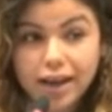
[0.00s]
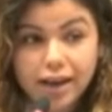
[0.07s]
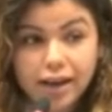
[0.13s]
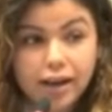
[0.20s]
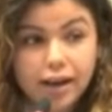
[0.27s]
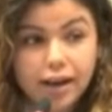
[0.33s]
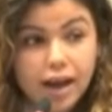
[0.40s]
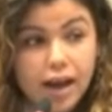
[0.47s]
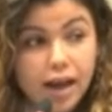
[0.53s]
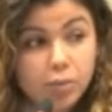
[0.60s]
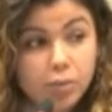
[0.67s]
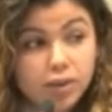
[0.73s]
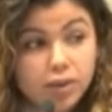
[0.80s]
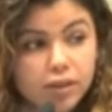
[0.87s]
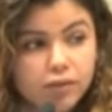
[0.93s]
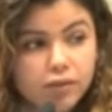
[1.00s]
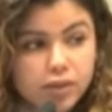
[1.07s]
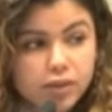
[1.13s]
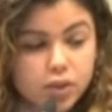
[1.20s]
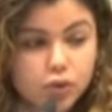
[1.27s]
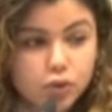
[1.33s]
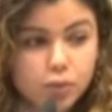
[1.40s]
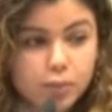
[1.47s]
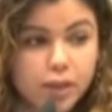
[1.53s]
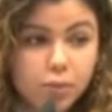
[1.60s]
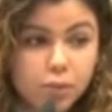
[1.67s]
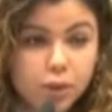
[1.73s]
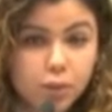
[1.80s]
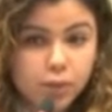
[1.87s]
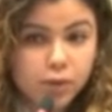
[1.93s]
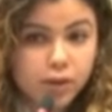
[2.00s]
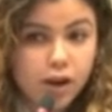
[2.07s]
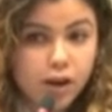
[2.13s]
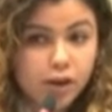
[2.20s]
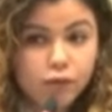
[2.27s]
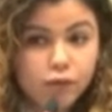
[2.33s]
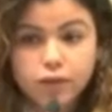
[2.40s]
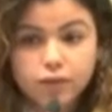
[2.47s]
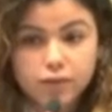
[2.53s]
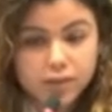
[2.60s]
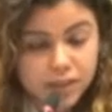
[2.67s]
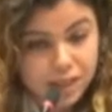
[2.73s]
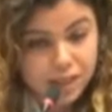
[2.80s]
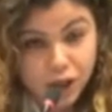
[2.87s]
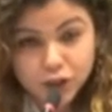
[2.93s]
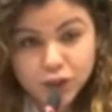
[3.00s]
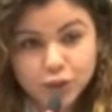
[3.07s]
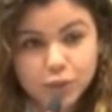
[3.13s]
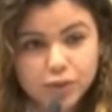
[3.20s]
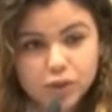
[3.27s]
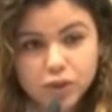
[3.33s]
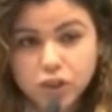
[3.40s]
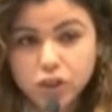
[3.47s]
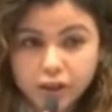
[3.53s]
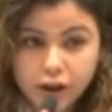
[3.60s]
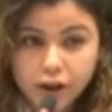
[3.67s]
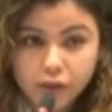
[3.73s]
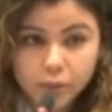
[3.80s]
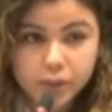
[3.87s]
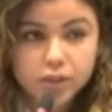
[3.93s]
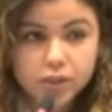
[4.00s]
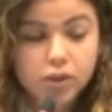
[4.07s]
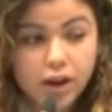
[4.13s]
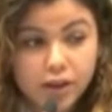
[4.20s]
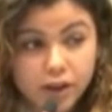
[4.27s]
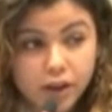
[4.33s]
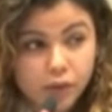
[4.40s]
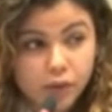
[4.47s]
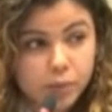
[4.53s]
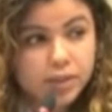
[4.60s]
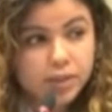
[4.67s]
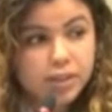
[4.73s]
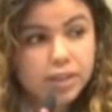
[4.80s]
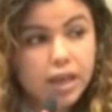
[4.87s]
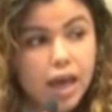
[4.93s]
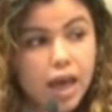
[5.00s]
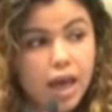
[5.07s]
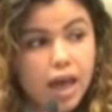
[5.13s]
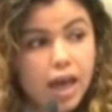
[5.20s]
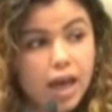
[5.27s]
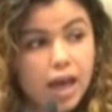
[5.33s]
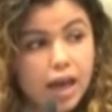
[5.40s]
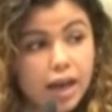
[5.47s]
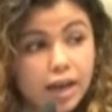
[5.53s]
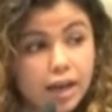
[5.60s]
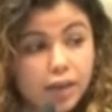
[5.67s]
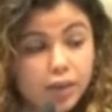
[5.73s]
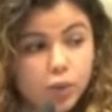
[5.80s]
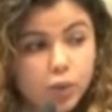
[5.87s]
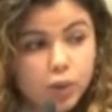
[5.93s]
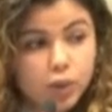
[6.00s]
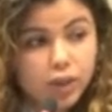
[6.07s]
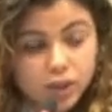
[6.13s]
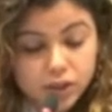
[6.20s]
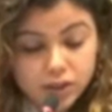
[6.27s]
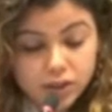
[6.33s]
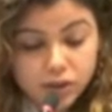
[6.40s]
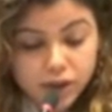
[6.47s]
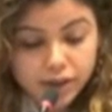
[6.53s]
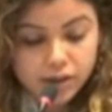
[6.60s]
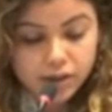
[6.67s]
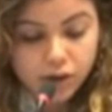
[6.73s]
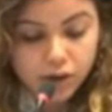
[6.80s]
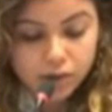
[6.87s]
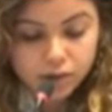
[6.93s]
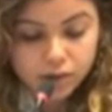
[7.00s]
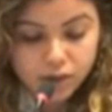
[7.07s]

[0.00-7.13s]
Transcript: And I believe in this room, many people are involved in discussion with Tunisian governments or other governments. And I think we need to stress